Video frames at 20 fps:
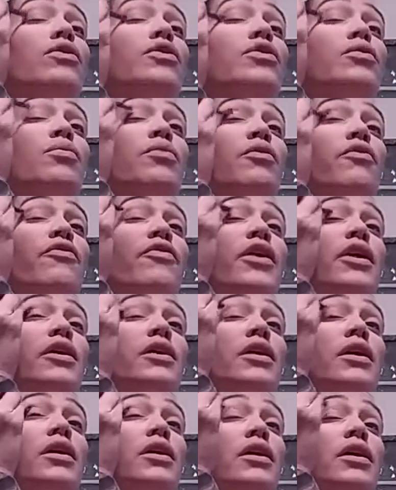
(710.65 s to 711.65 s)
to prevent
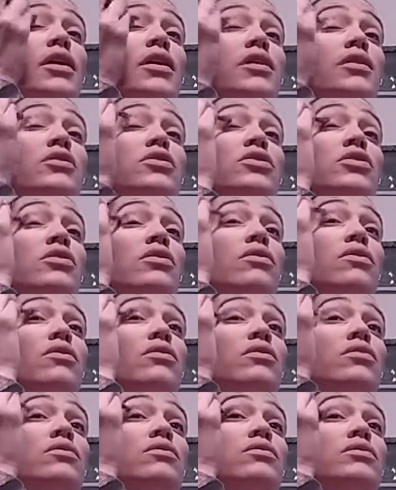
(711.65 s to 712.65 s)
any
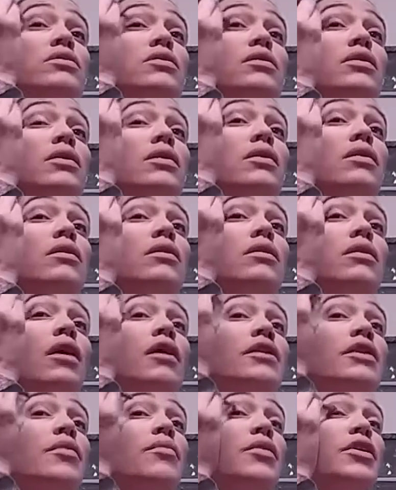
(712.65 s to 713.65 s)
issues,
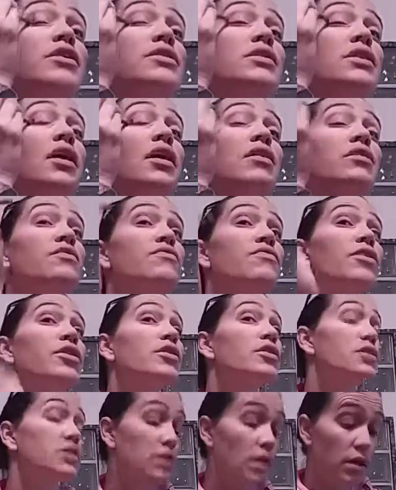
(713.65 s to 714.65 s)
not that my skin's very
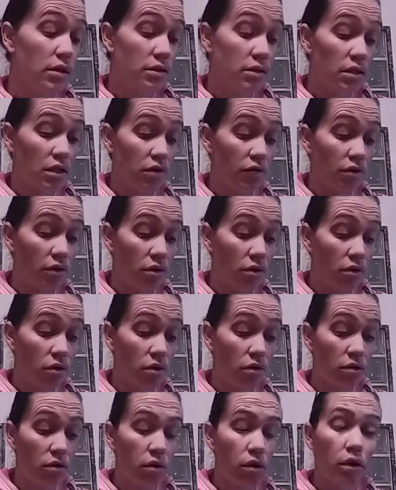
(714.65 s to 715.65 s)
sensitive at
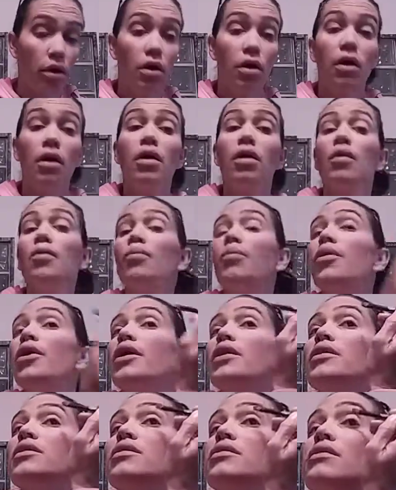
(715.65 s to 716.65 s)
all,
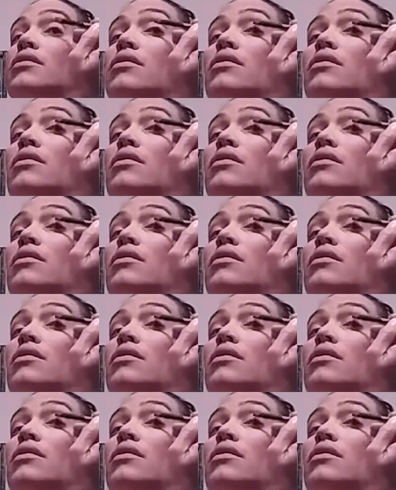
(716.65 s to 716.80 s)
but